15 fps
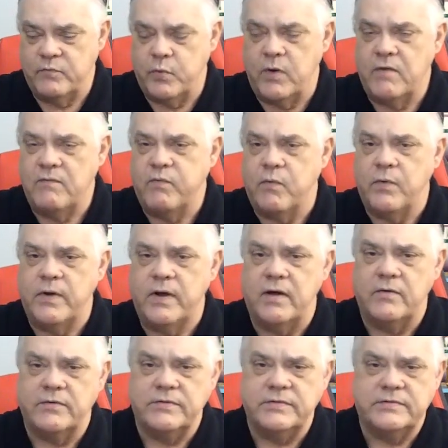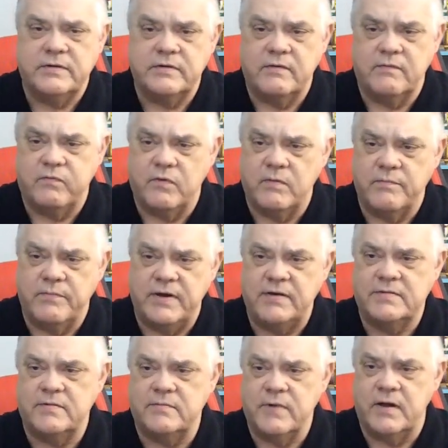24 elders and the 4
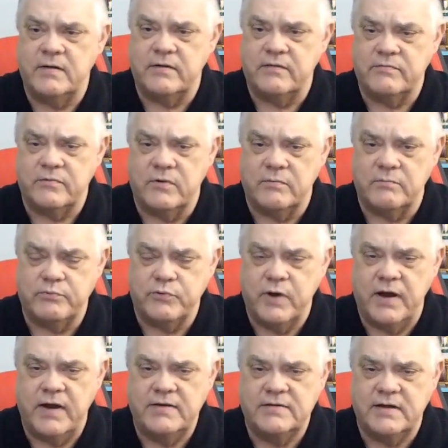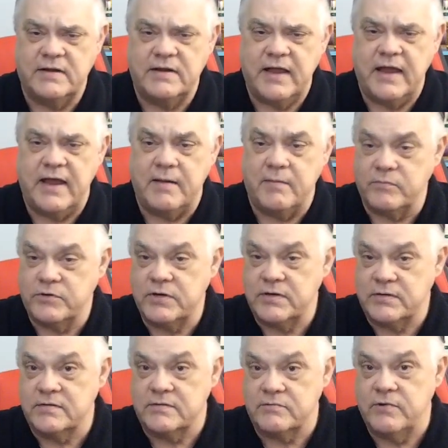beasts around the throne praised the Lamb,
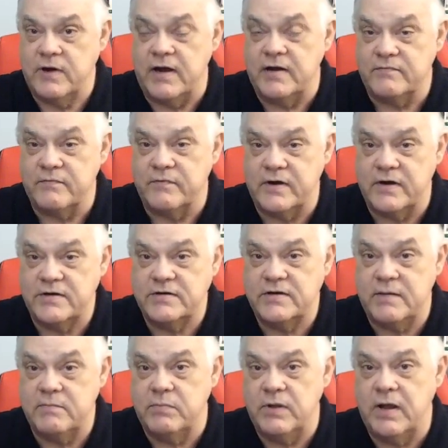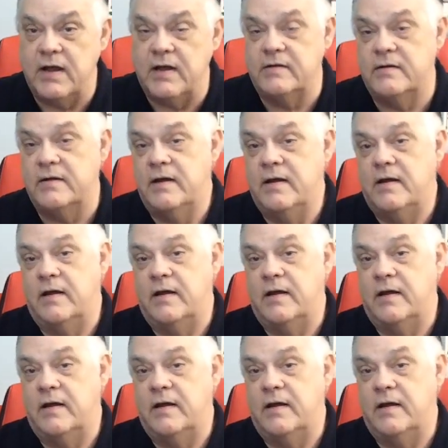Jesus Christ, for his shed blood